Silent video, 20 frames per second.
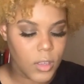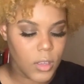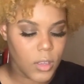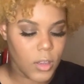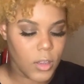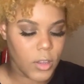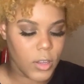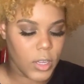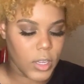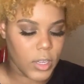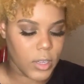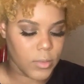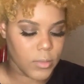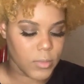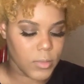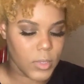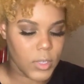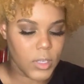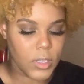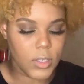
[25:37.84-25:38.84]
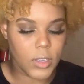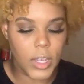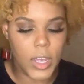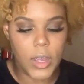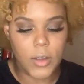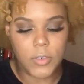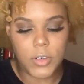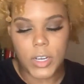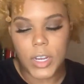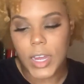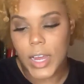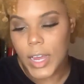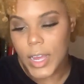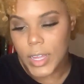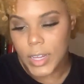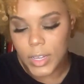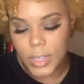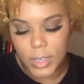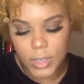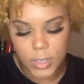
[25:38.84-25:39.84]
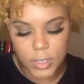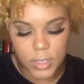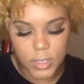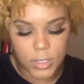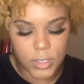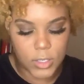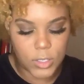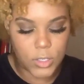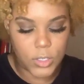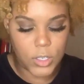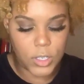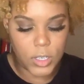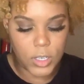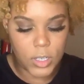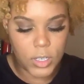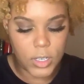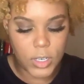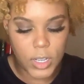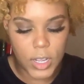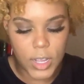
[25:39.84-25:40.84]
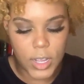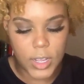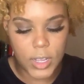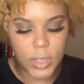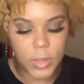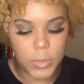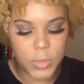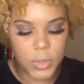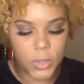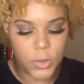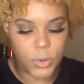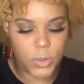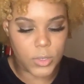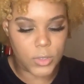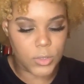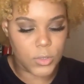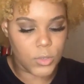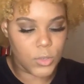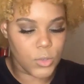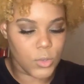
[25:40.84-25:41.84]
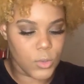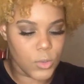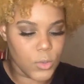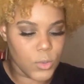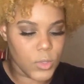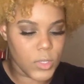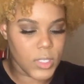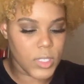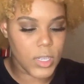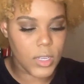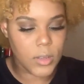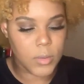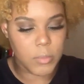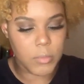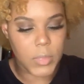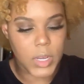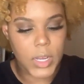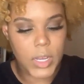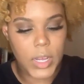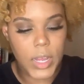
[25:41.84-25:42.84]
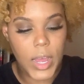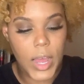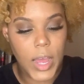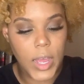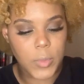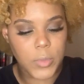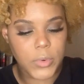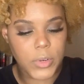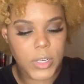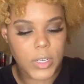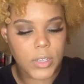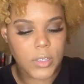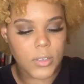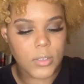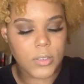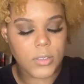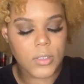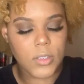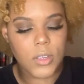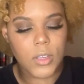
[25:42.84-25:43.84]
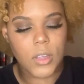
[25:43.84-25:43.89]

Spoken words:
Okay, so after highlight is done, I am going to set my eyebrows